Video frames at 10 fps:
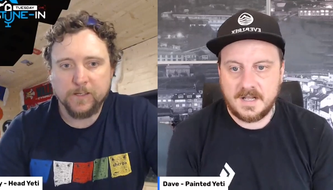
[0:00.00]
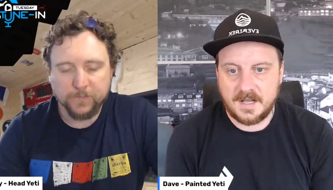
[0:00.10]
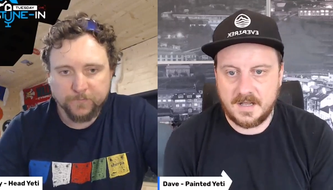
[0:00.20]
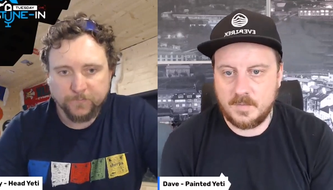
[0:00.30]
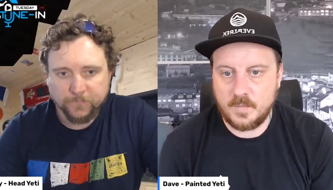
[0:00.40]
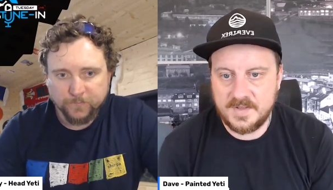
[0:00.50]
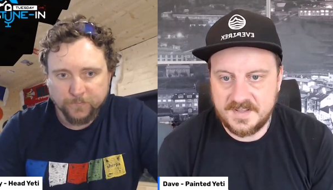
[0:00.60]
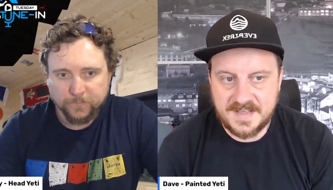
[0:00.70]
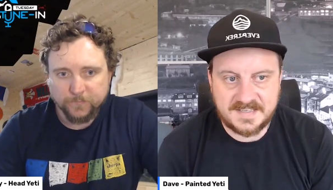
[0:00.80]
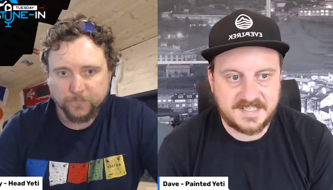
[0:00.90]
Speaker 1: um,
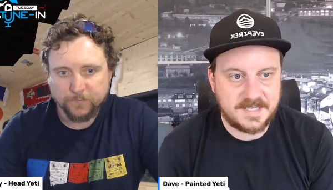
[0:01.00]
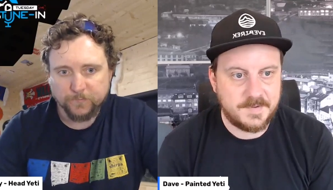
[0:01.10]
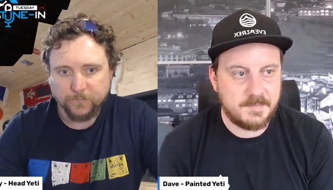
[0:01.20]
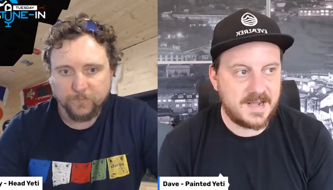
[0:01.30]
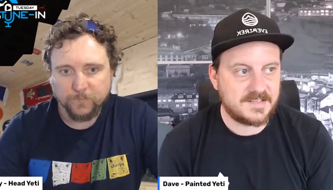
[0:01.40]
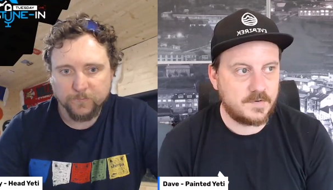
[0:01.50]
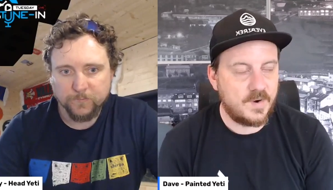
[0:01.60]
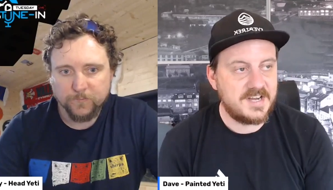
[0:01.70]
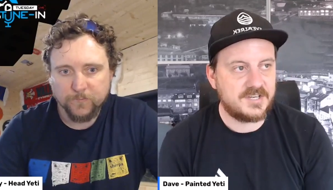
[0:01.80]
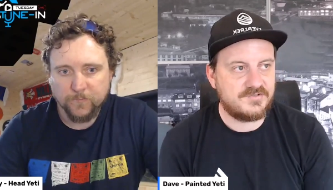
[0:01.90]
within that sleeping bag.
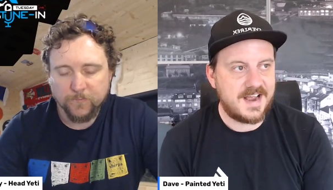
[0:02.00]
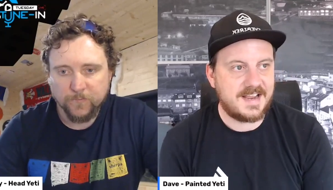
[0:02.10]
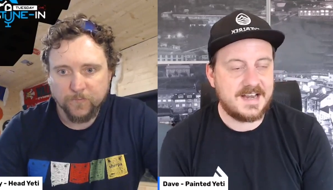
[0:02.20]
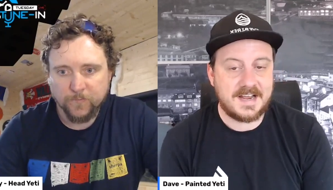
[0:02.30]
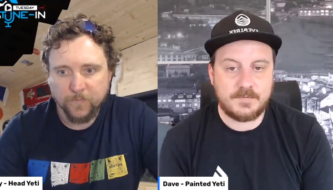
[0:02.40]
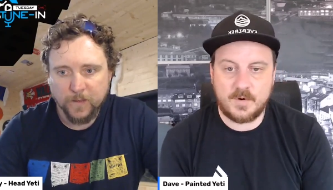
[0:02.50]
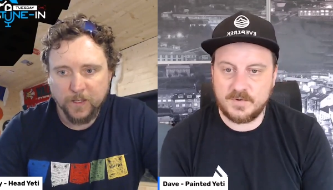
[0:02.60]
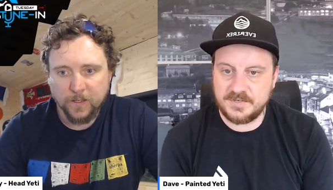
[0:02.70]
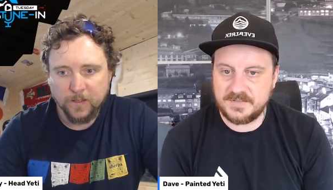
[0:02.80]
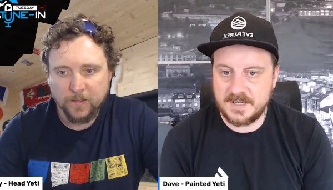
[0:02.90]
So when you're trekking, and
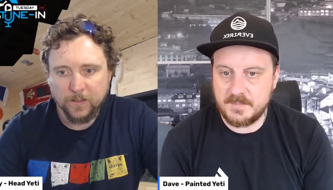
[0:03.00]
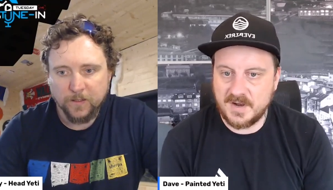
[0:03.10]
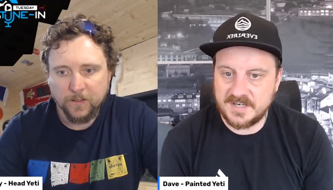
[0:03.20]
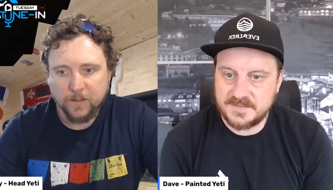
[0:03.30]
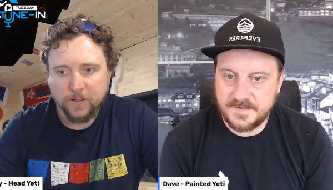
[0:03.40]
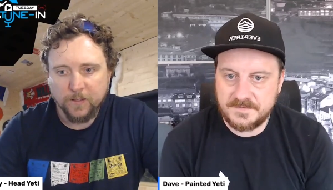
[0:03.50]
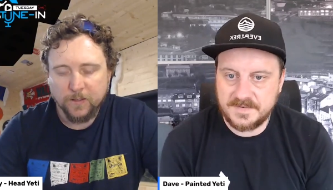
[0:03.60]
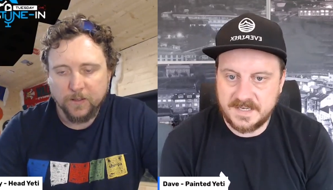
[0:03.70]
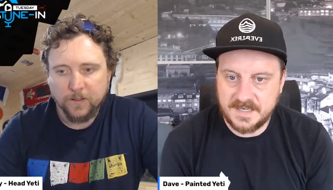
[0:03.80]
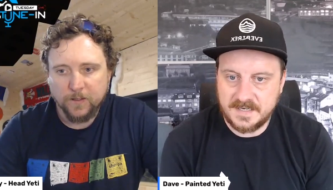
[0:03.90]
what would you say, minus
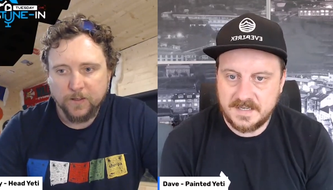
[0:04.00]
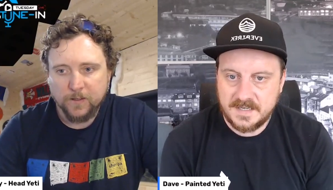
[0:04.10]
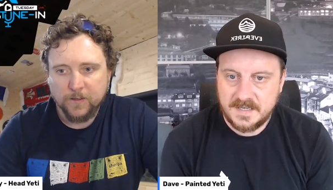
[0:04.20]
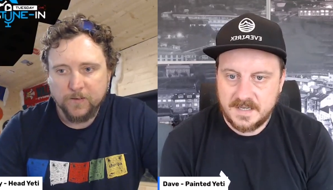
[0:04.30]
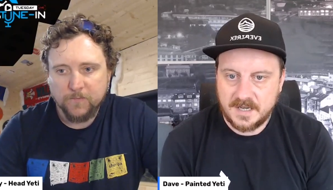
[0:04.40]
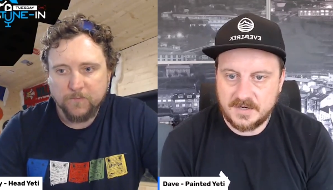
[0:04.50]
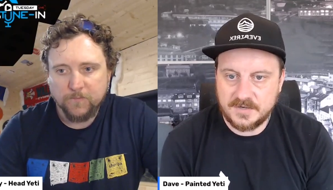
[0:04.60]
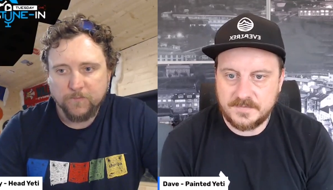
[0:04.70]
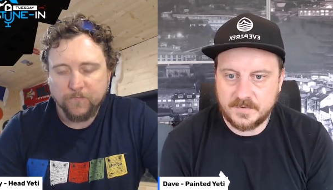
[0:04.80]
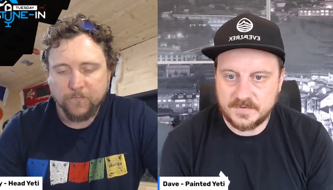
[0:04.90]
15, a
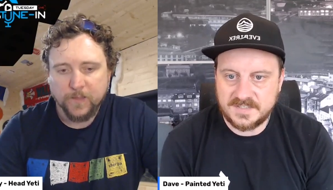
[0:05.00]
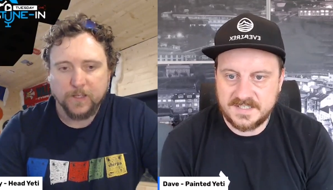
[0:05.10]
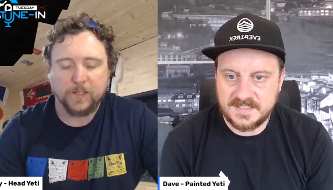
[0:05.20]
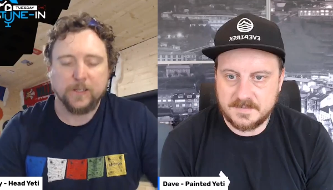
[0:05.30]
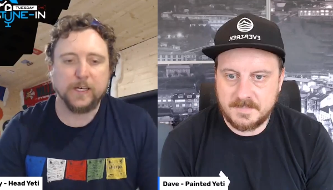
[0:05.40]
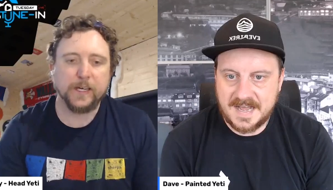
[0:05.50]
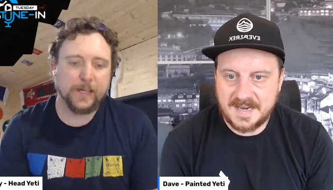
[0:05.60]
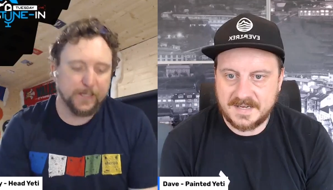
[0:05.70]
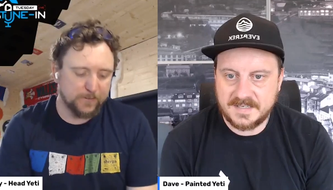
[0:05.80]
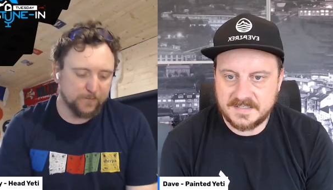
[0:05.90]
good four season bag?
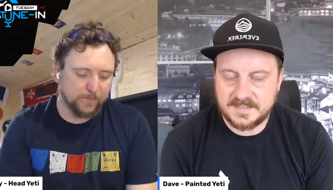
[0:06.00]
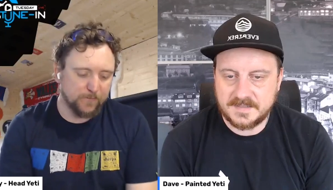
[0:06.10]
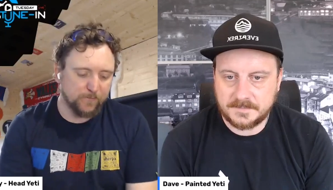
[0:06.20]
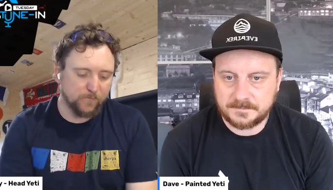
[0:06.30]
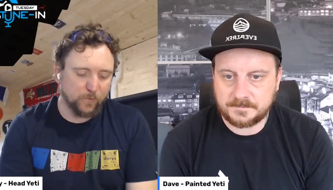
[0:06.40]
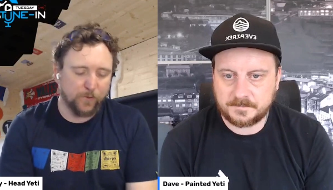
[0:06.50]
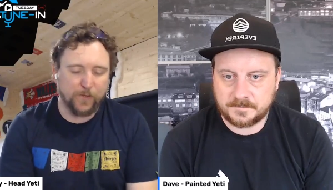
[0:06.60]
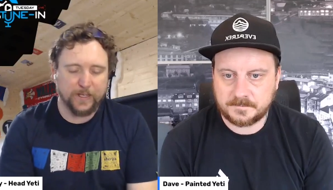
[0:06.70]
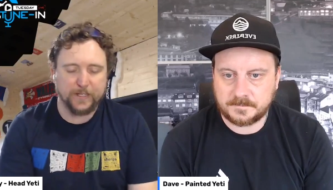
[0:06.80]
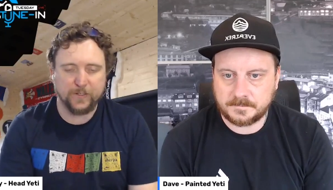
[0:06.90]
Speaker 2: Yeah, it's,
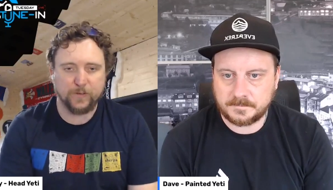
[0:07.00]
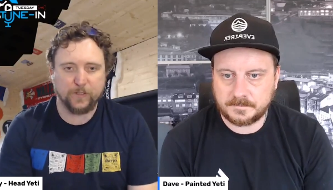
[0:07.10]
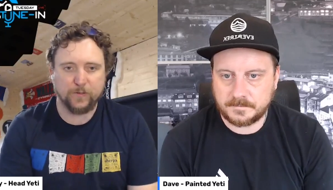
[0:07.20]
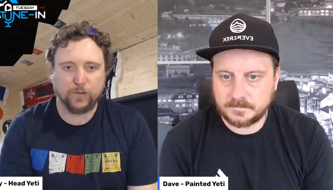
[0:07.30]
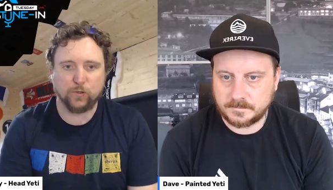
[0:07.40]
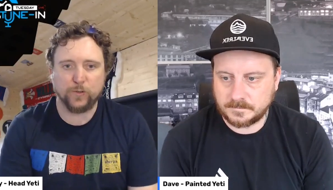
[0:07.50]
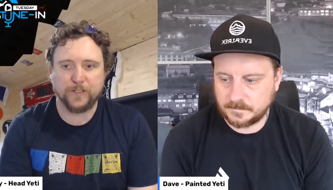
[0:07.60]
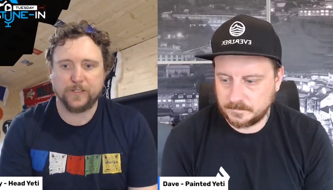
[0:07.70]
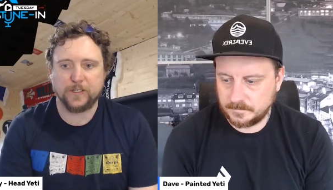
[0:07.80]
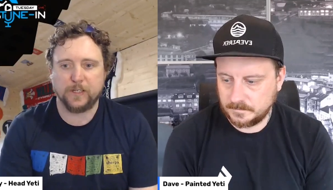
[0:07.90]
well, the thing is, you you can
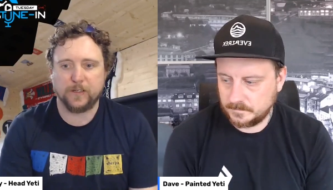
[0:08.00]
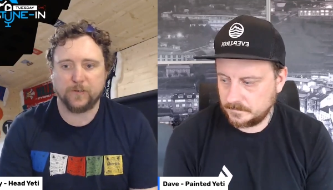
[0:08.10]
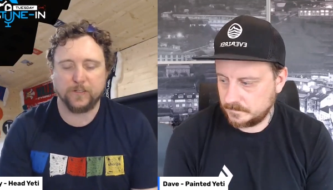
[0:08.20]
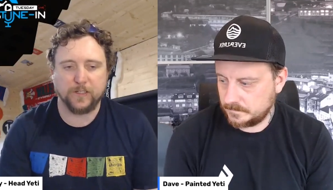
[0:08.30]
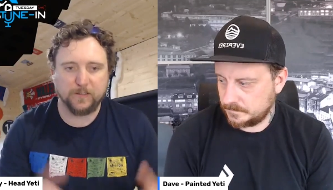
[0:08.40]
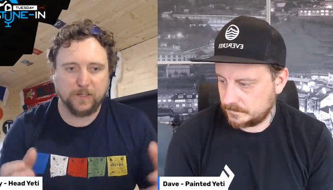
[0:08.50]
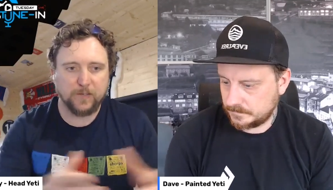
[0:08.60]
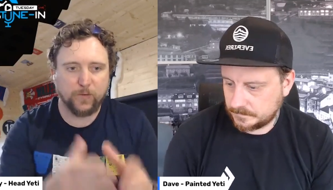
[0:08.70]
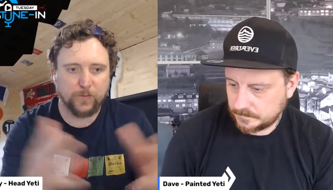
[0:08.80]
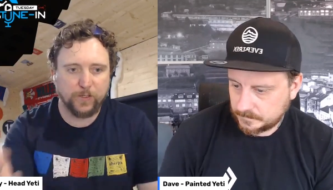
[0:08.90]
always, uh, you know,
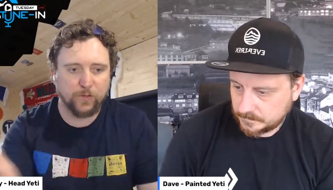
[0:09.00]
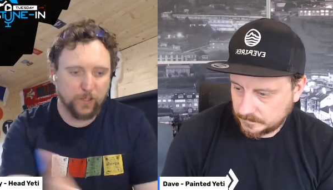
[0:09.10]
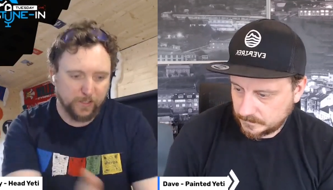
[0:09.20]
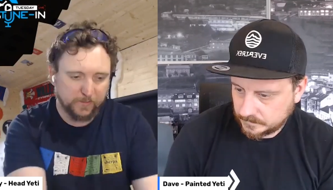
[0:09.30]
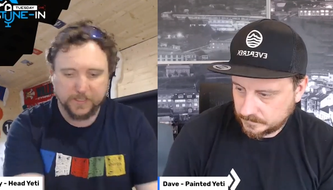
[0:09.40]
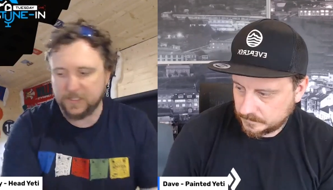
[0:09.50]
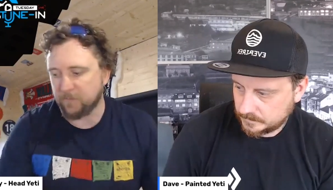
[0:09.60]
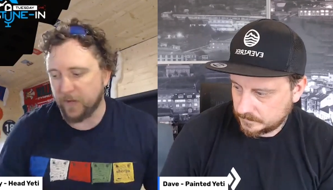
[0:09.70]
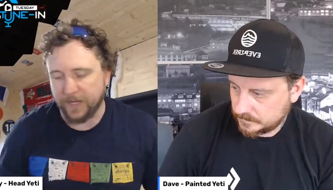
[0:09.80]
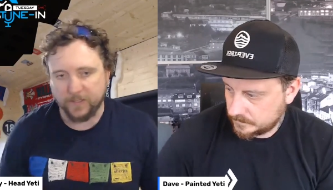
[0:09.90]
when, when you've got like
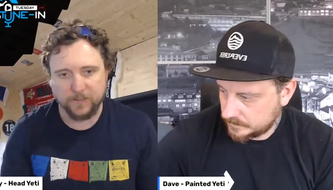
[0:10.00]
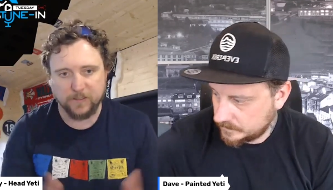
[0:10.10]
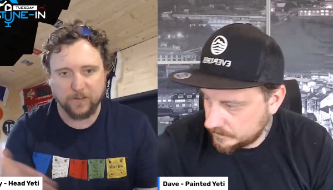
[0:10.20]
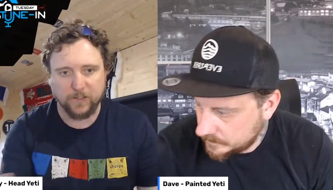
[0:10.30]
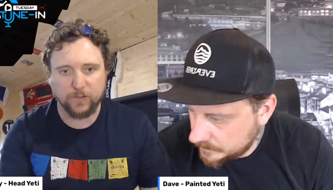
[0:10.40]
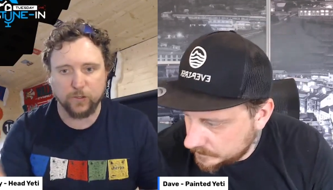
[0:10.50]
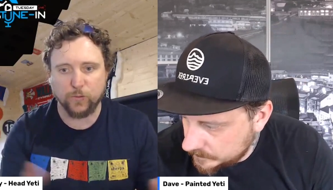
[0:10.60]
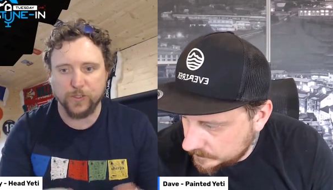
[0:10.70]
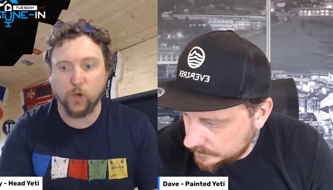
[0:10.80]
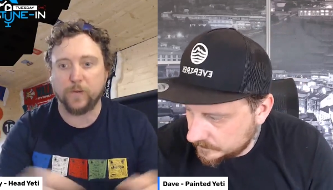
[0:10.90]
this sleeping bag, you know, you
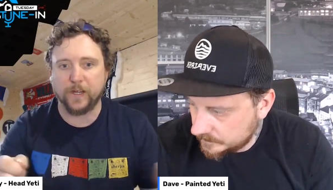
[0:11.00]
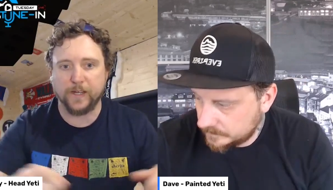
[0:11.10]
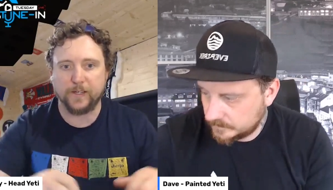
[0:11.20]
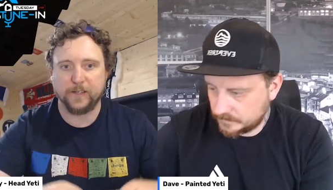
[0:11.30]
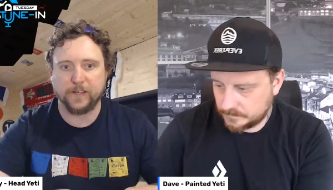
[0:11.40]
can always open it